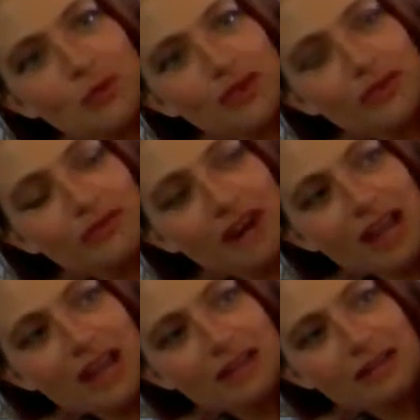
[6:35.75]
with a
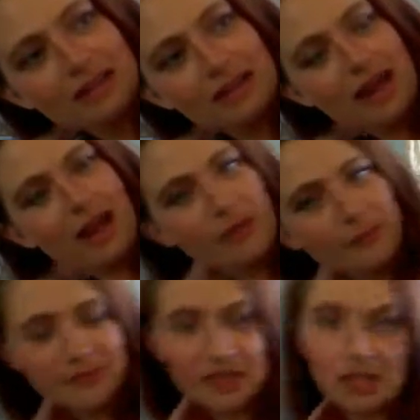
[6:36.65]
friend
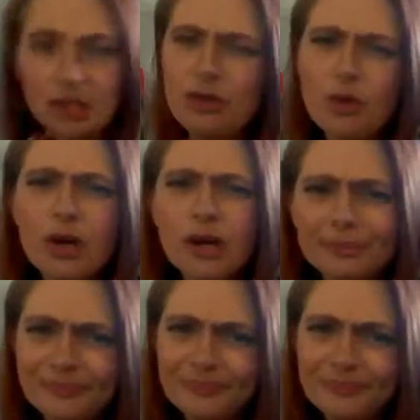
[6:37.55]
to New York